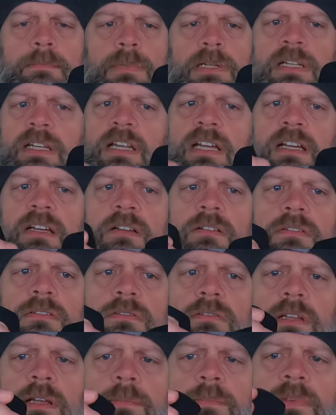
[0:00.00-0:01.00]
But no,
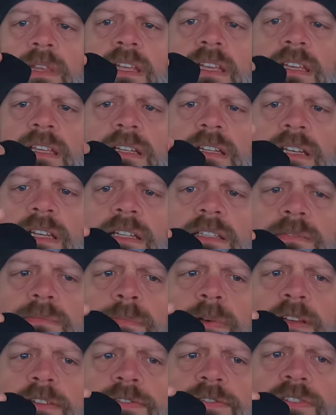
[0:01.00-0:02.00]
I'm thinking
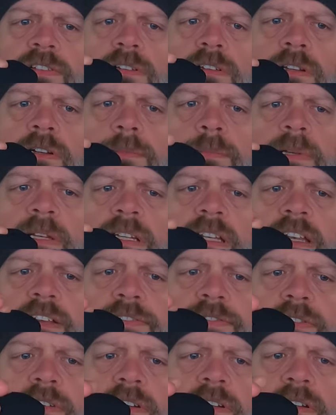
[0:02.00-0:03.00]
this might feel a little bit
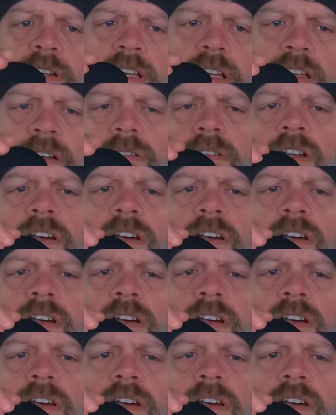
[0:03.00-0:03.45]
different. I